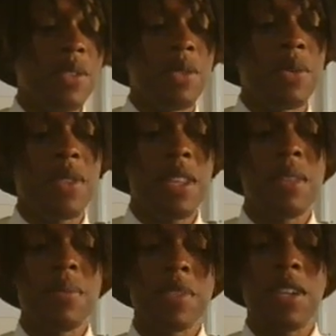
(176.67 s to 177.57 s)
the tools within
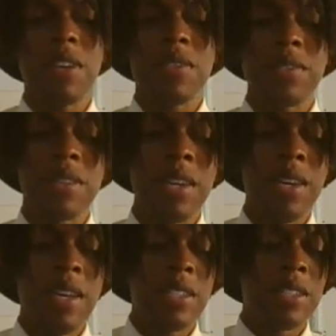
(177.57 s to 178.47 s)
themselves
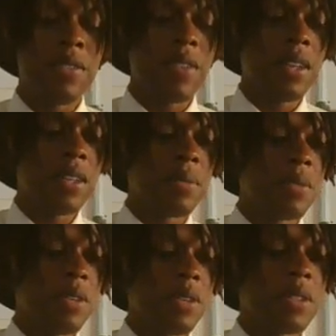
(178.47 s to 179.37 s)
to
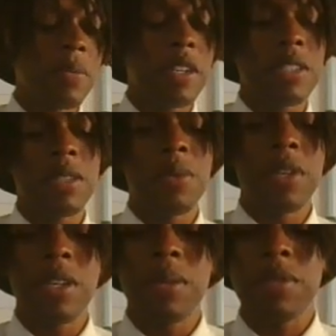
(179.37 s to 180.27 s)
develop, especially when
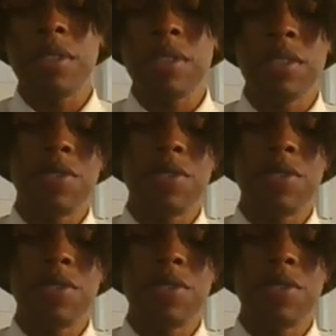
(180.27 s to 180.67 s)
it comes to